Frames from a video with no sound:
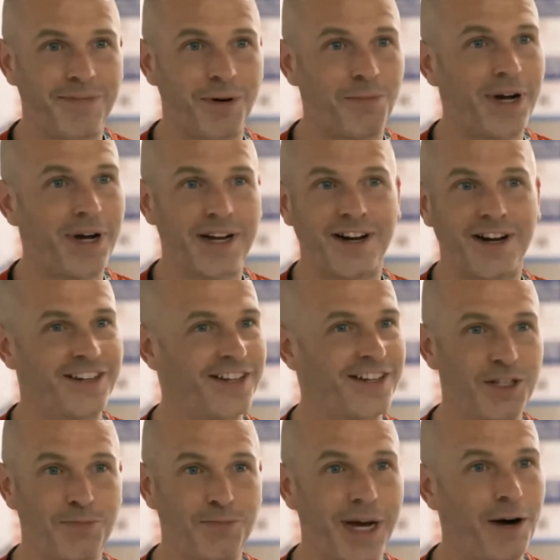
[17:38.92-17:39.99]
but by God,
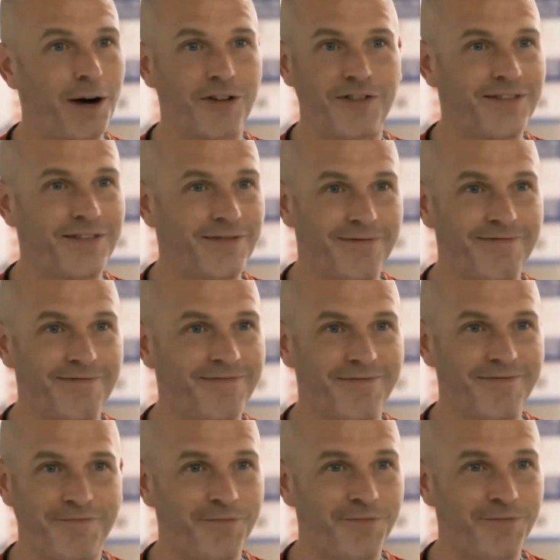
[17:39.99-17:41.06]
it's powerful.
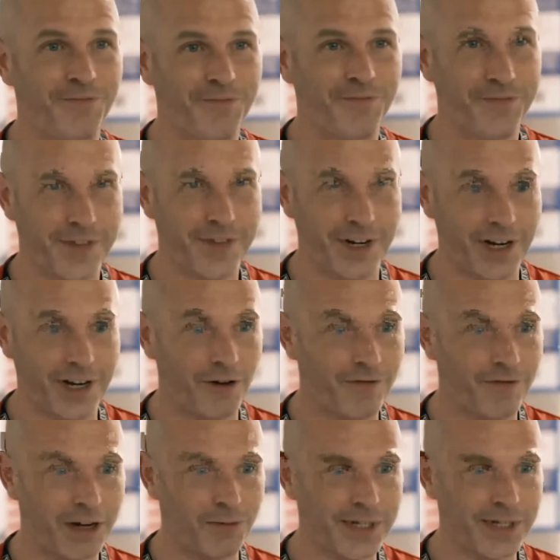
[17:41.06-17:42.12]
The
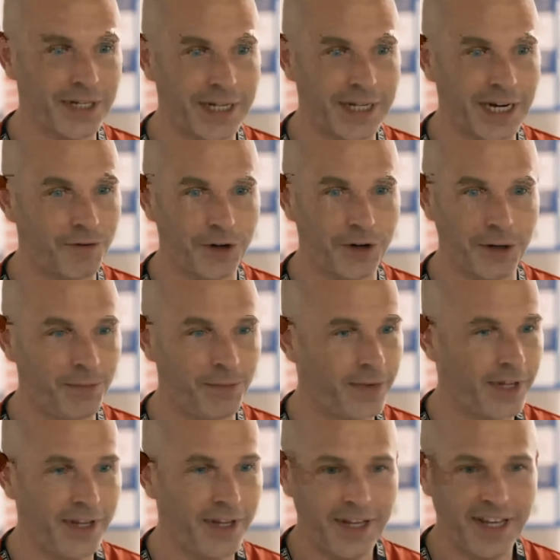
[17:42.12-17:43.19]
love that was in that
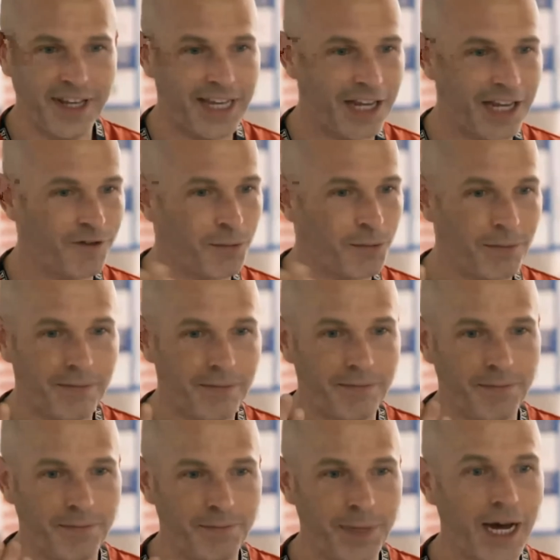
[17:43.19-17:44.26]
room, even
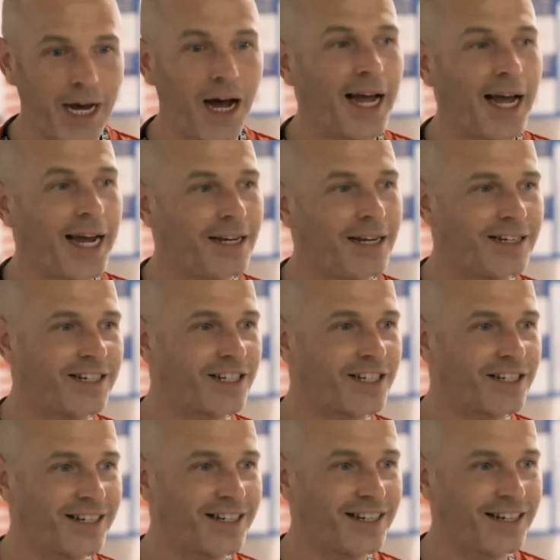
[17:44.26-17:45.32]

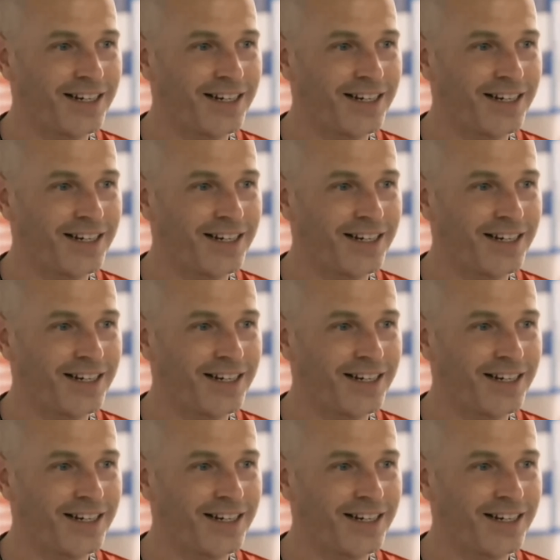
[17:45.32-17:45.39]
behind